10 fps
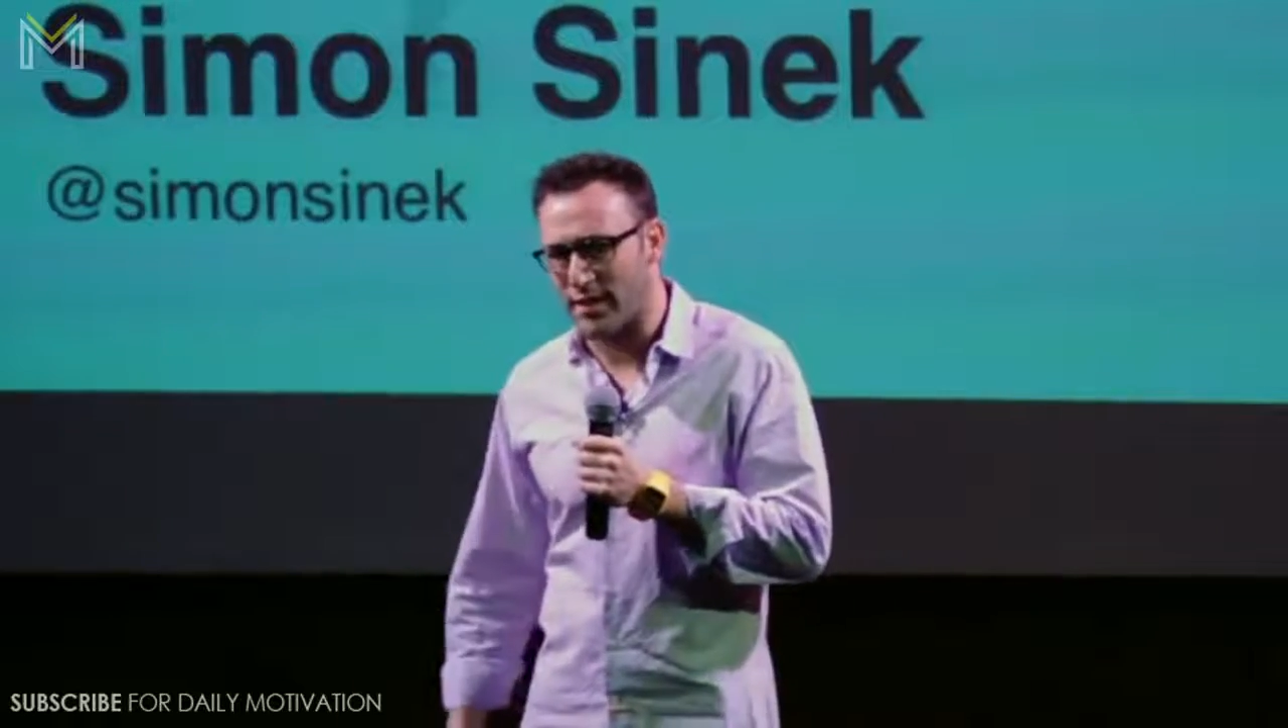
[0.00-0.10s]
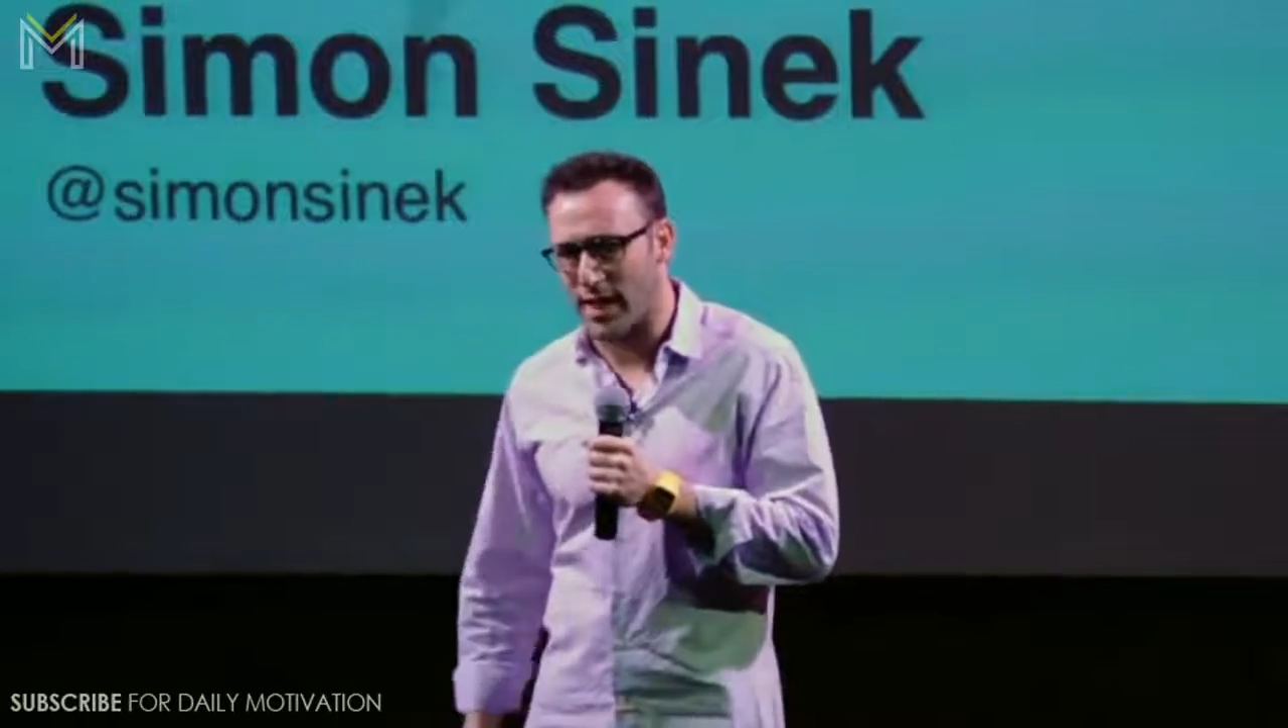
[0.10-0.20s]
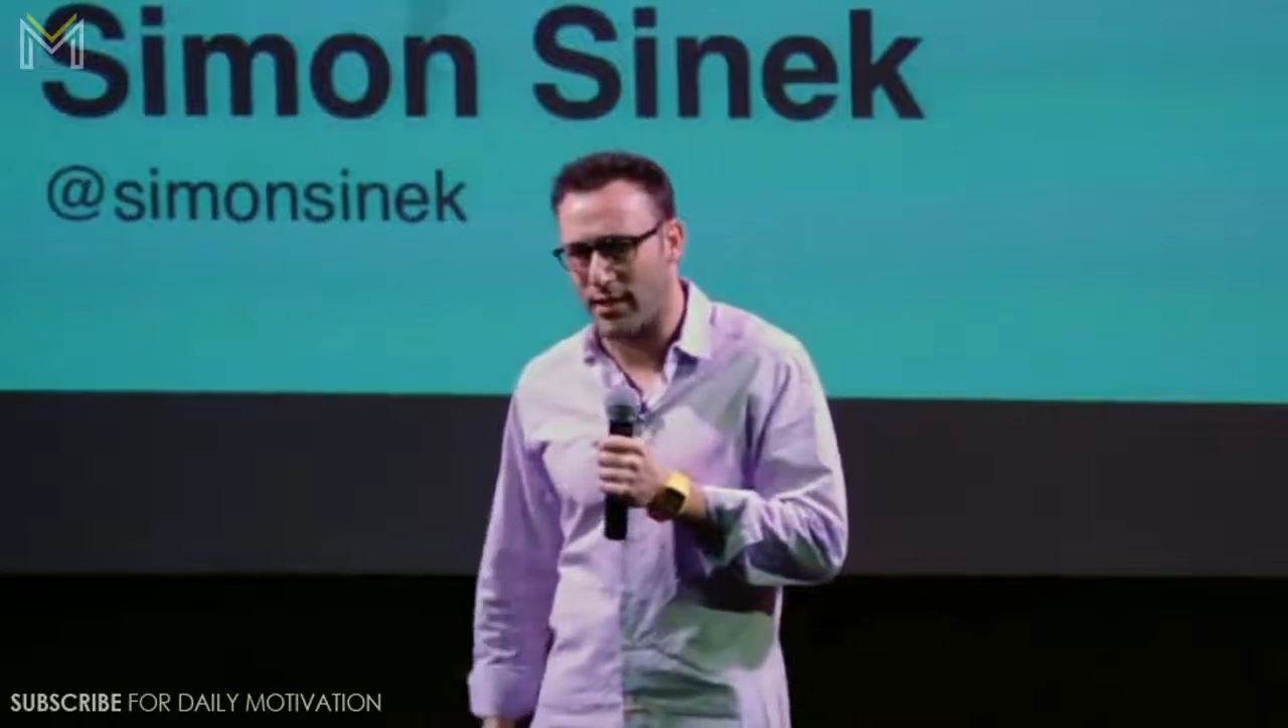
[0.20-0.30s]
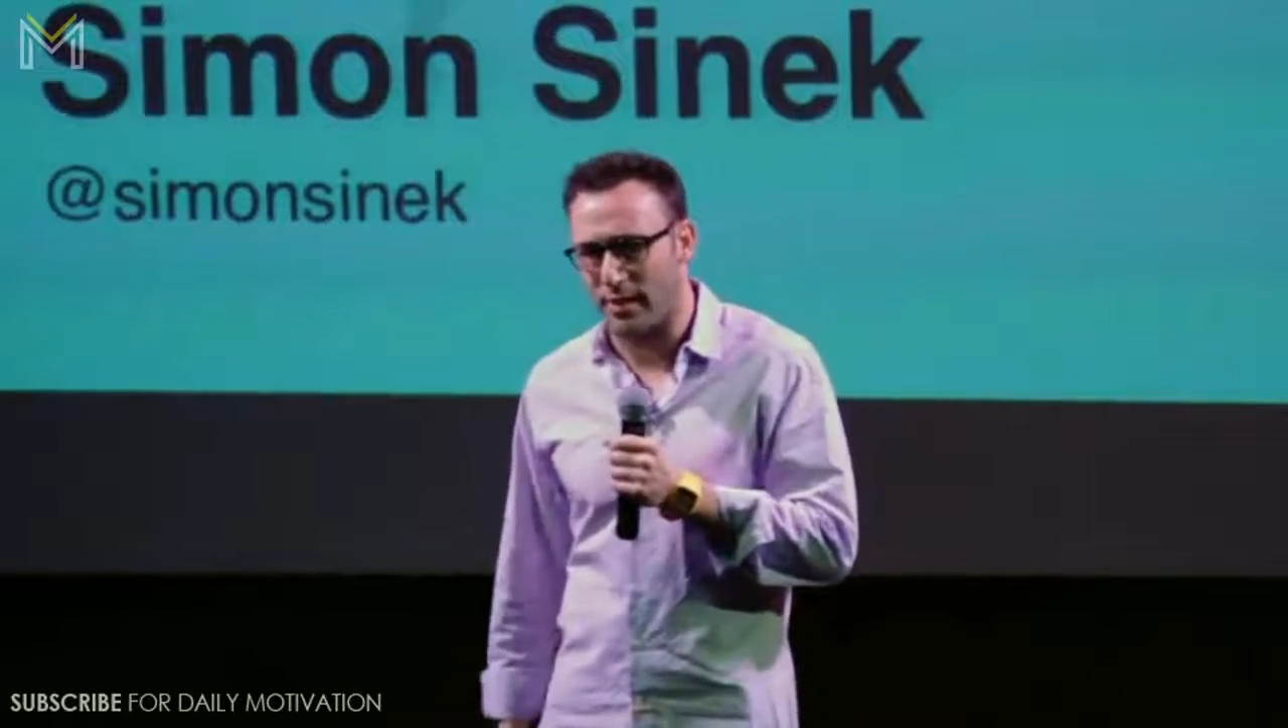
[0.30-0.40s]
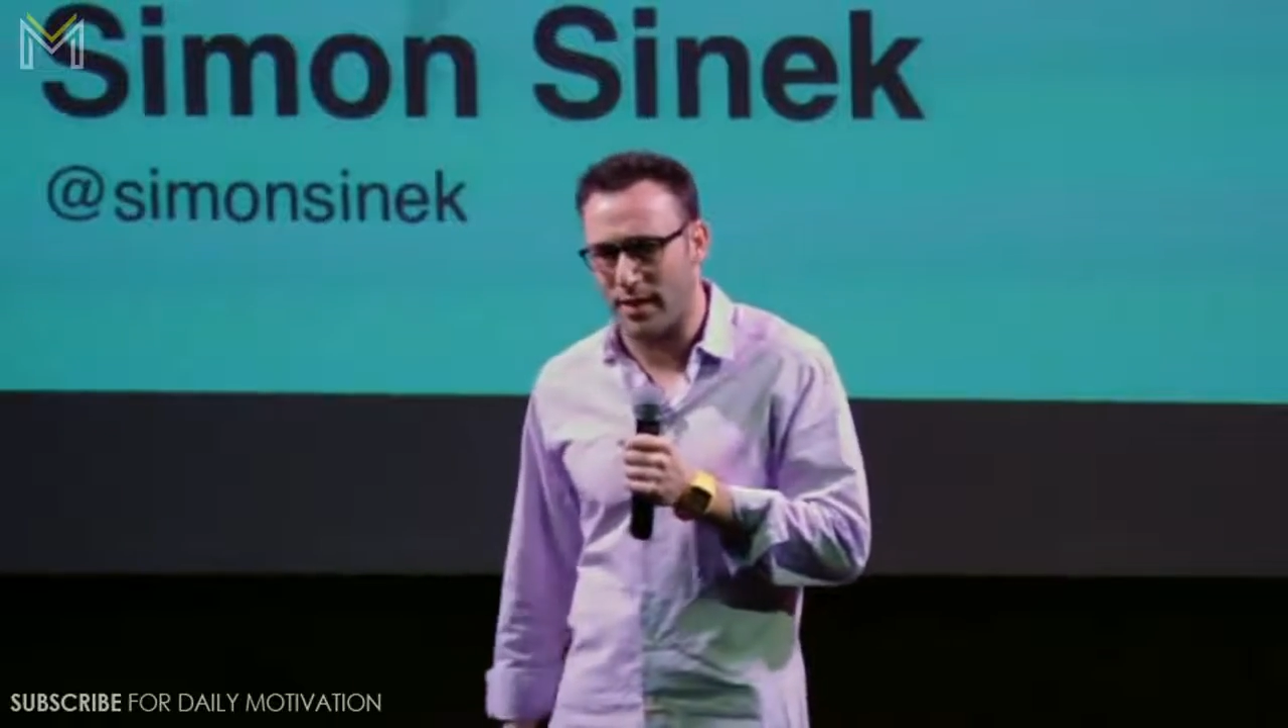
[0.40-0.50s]

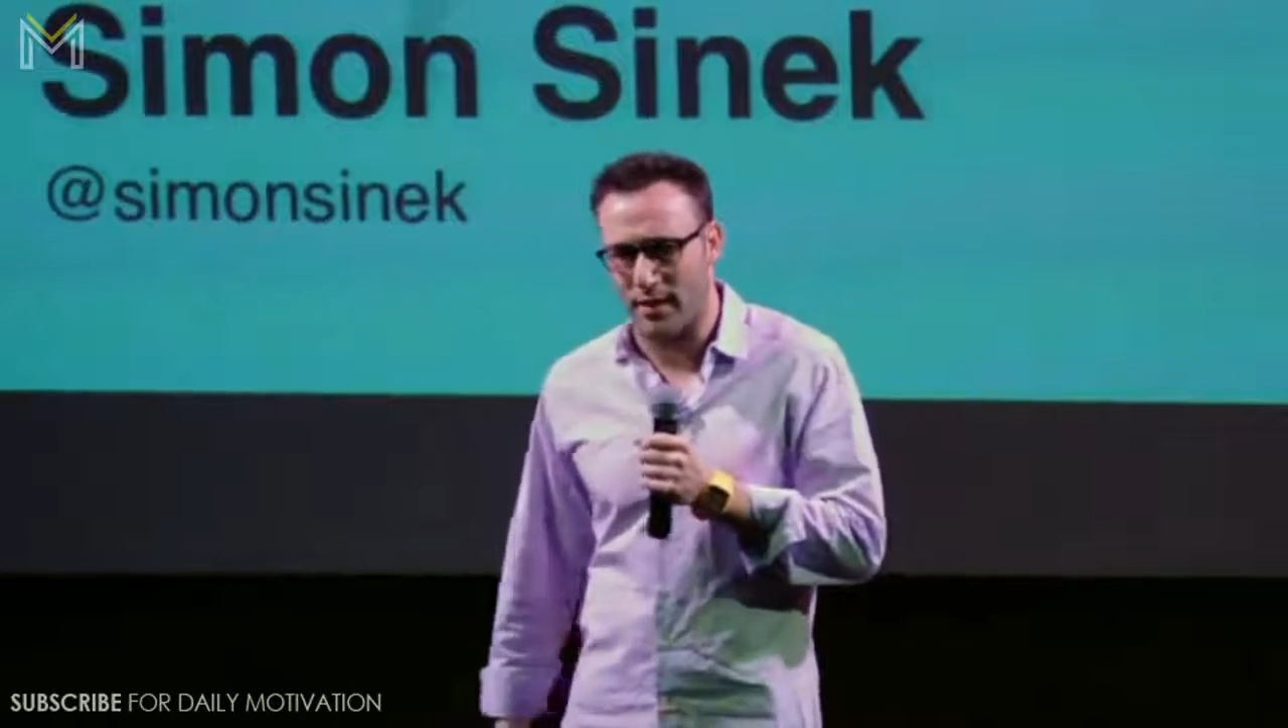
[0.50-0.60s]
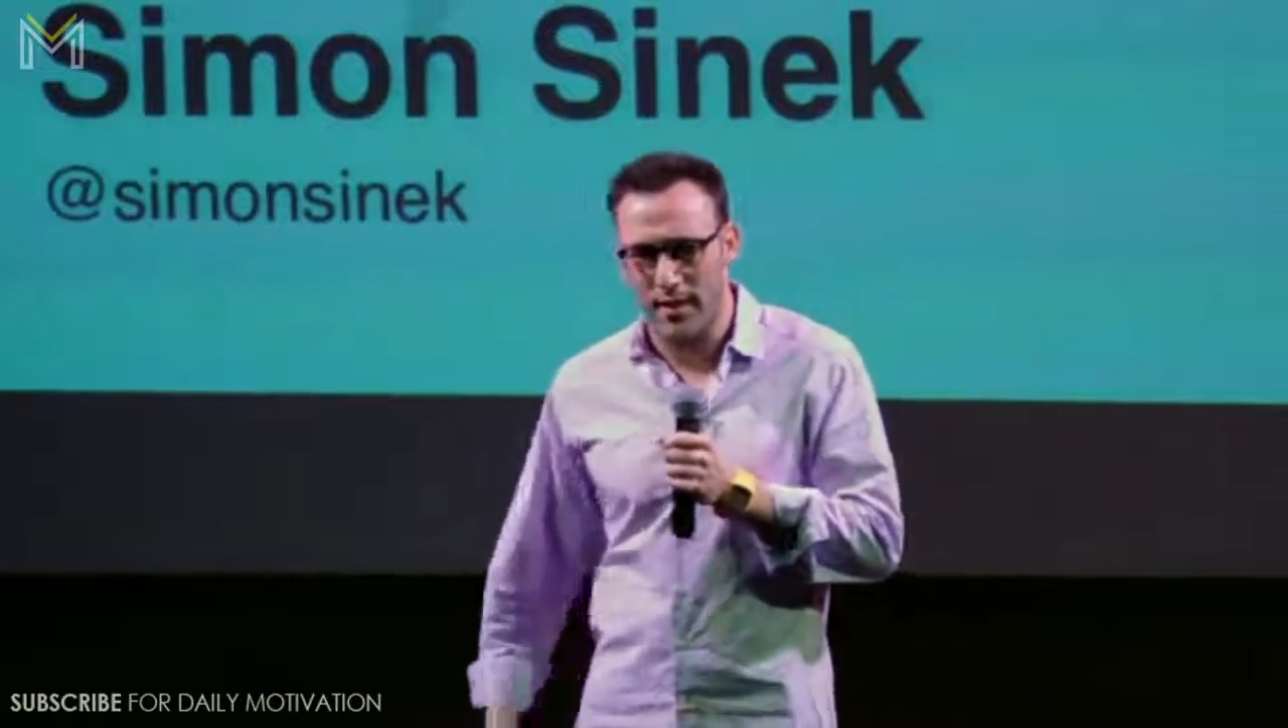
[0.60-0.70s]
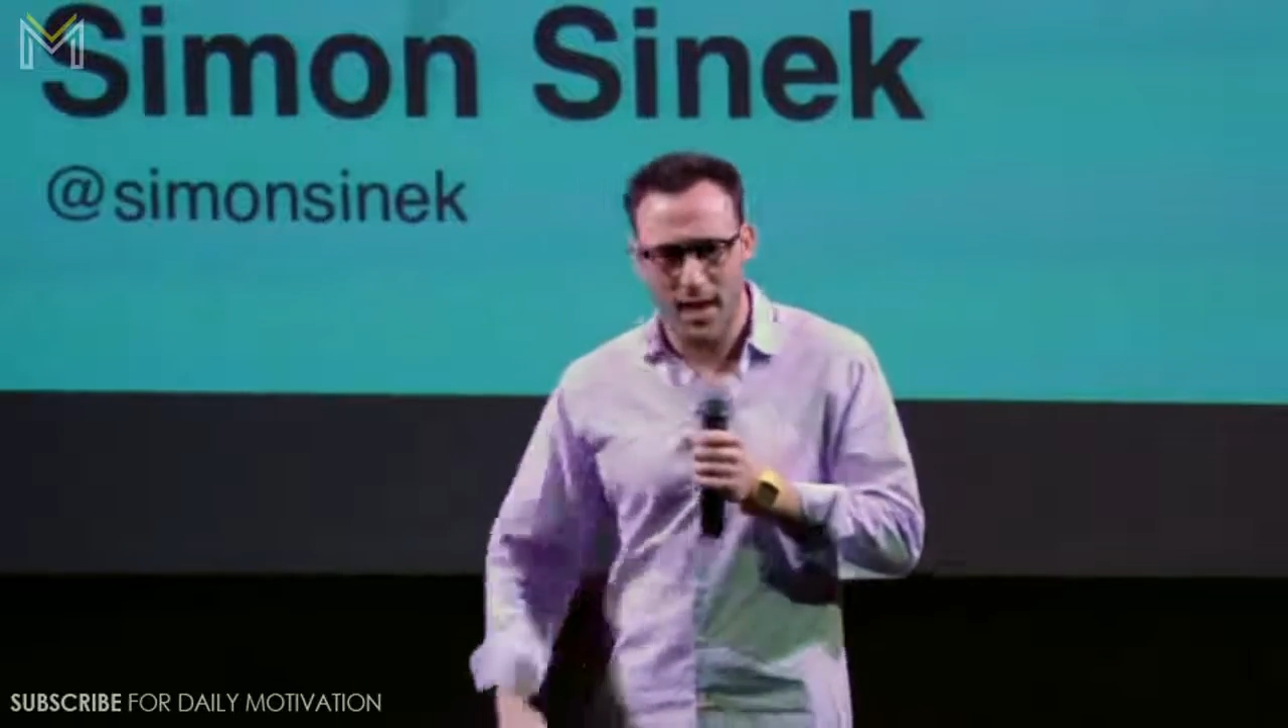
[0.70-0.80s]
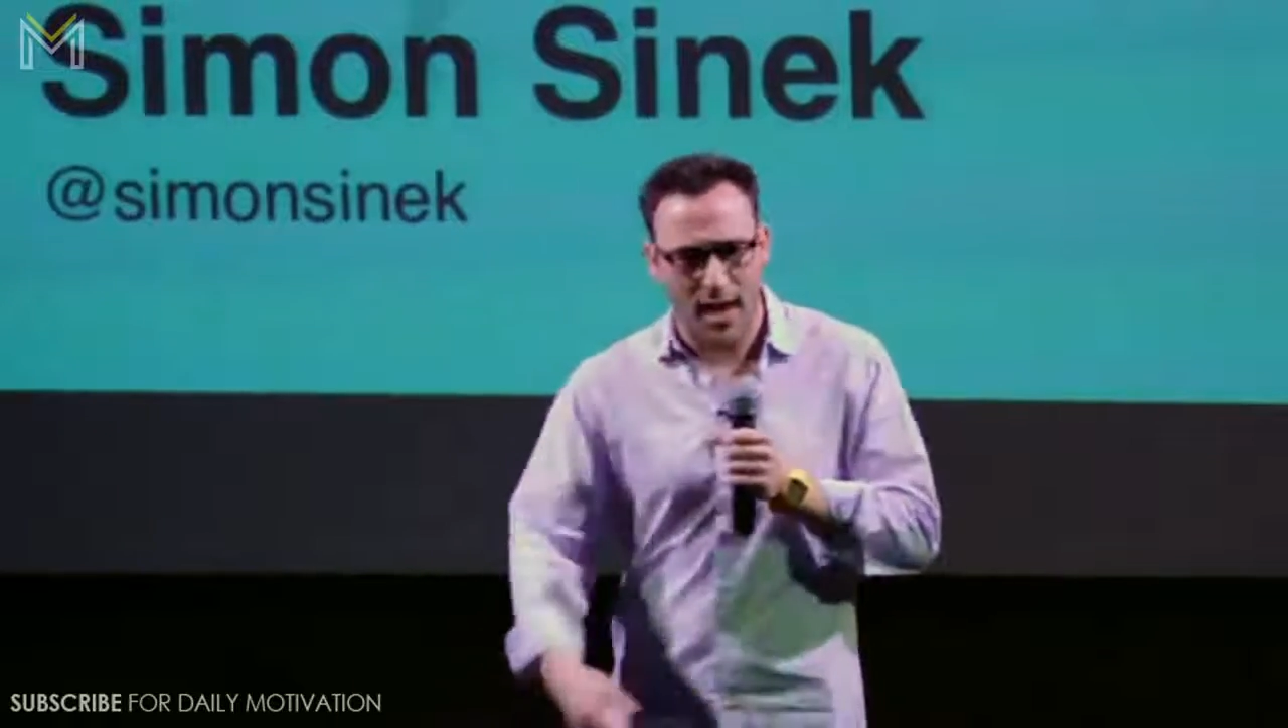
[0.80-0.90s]
Taliban,